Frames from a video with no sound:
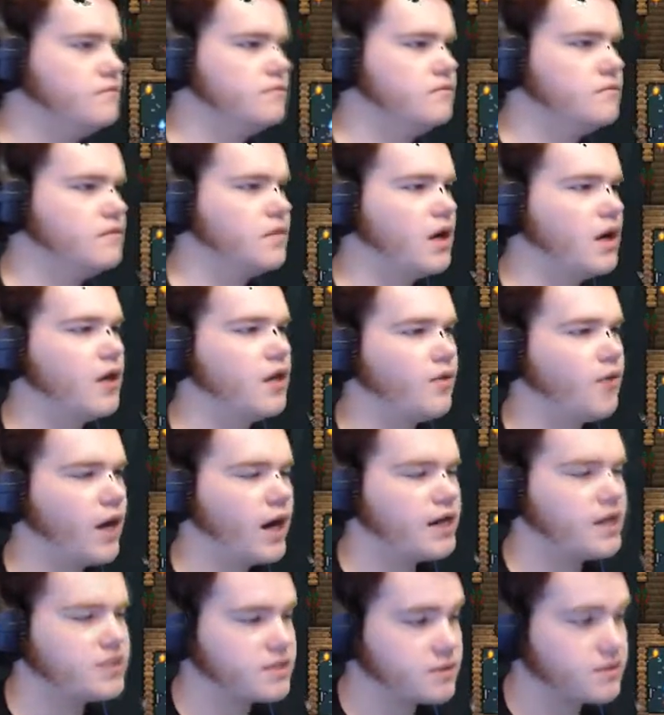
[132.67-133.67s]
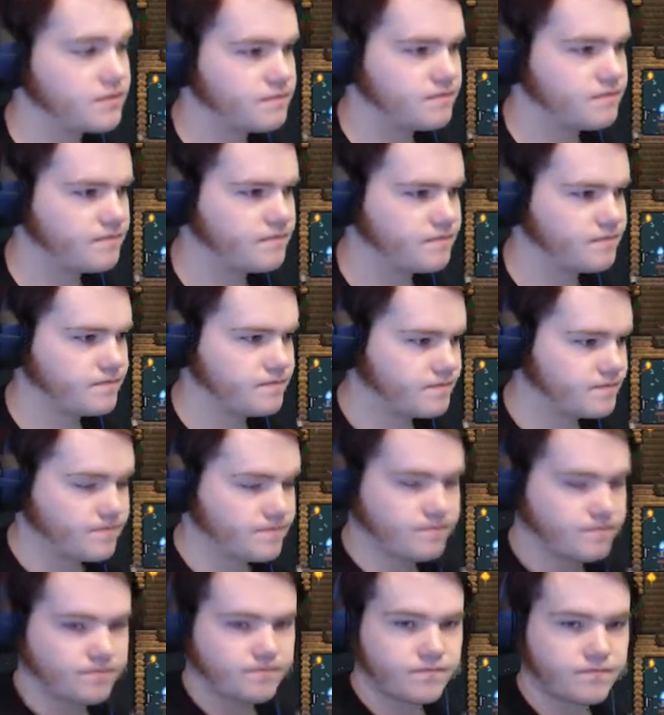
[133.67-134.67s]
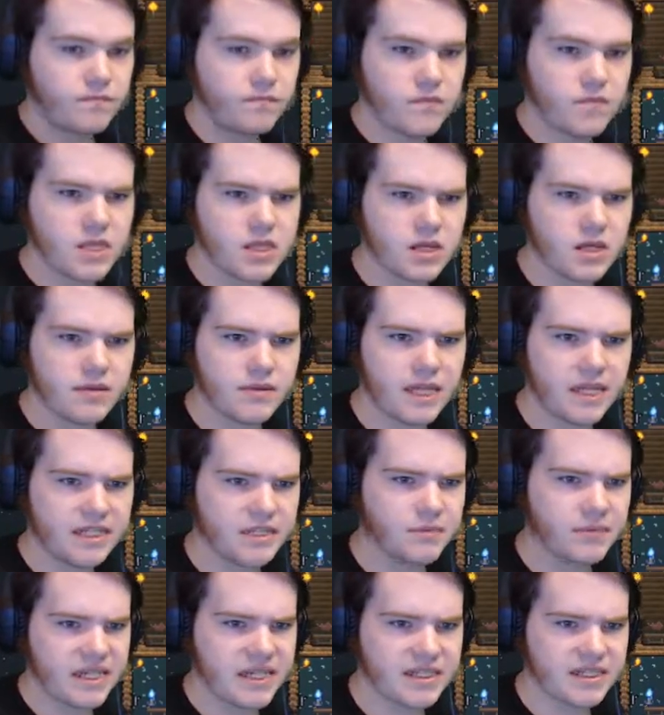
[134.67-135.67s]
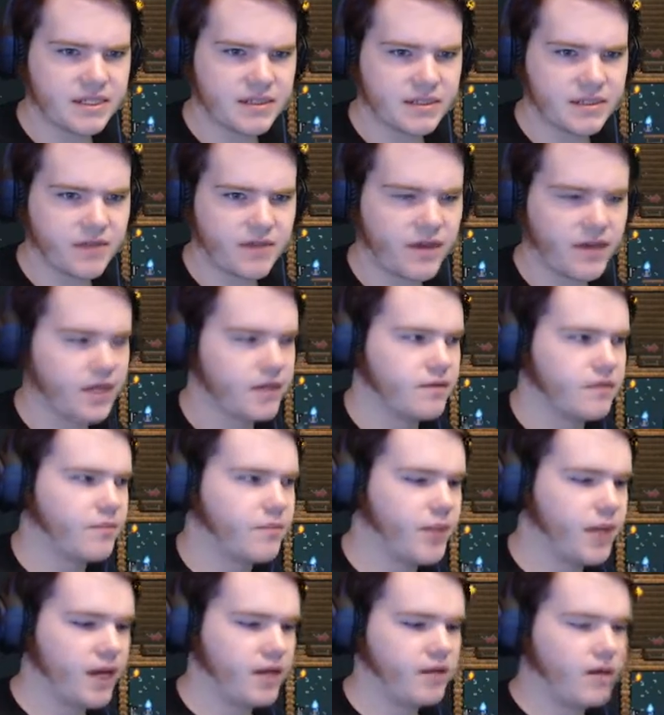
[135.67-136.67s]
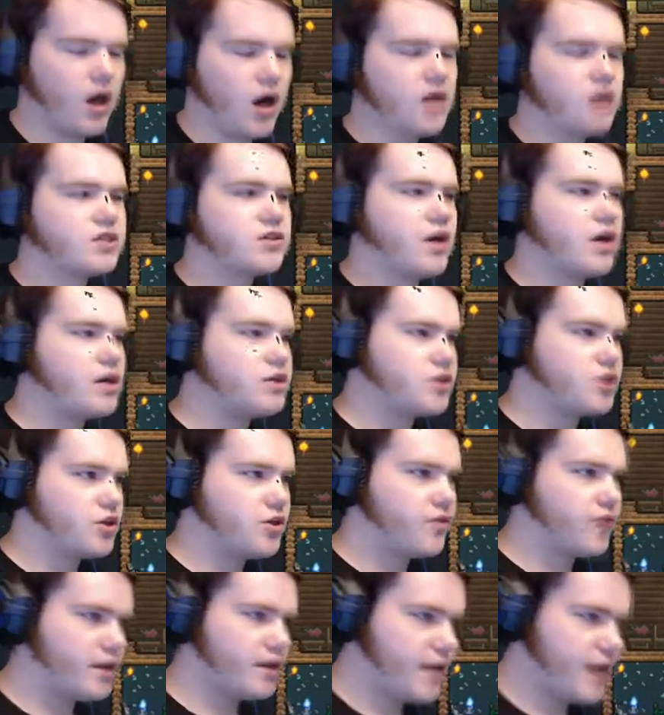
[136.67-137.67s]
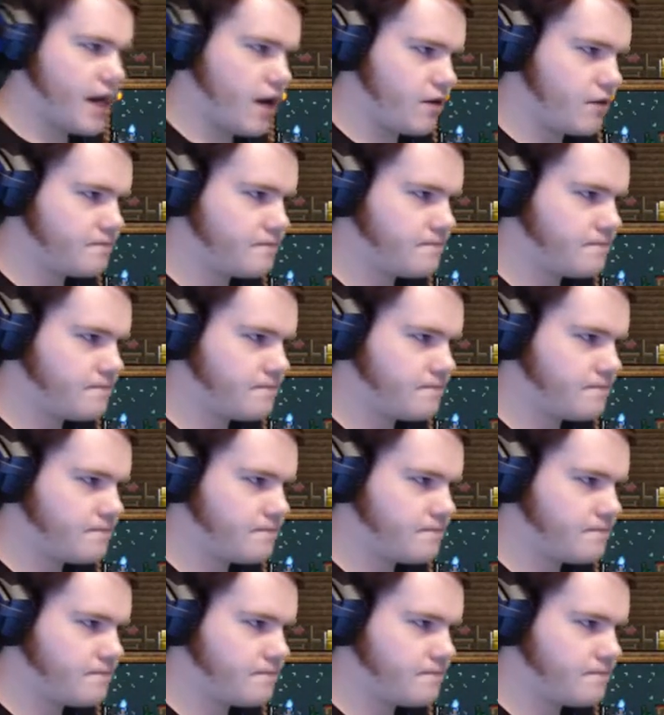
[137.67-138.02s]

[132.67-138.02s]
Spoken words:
Otherwise, that's the basis of it. But also, I'll show you right now.